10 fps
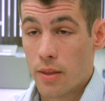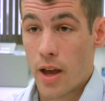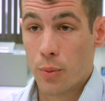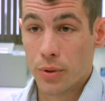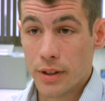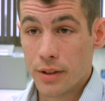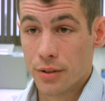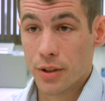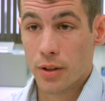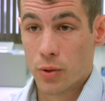that will
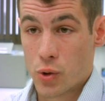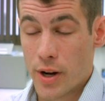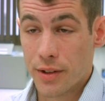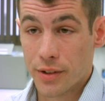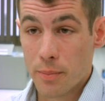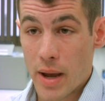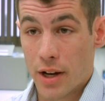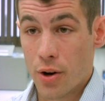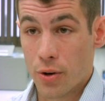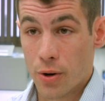easily translate
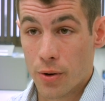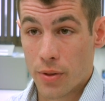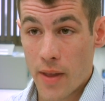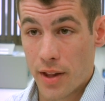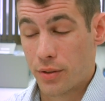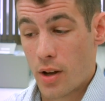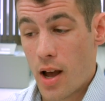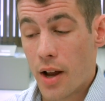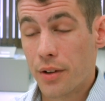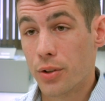back here to Earth. And that's
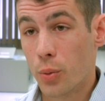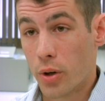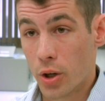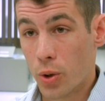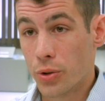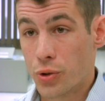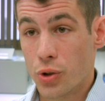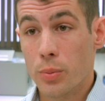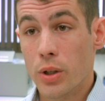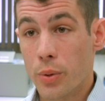honestly what our goal
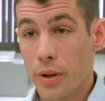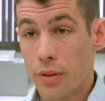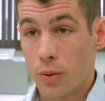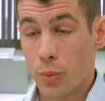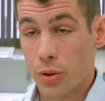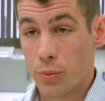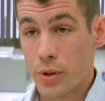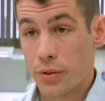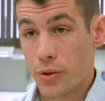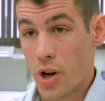should be with
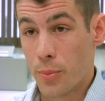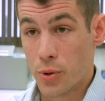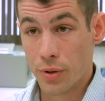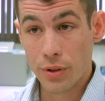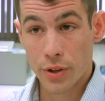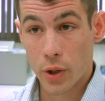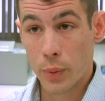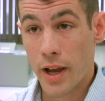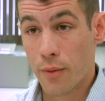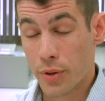research opportunities like
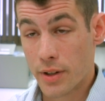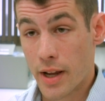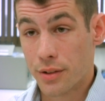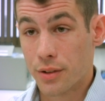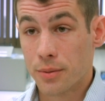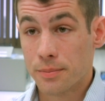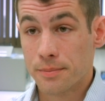we have with NASA.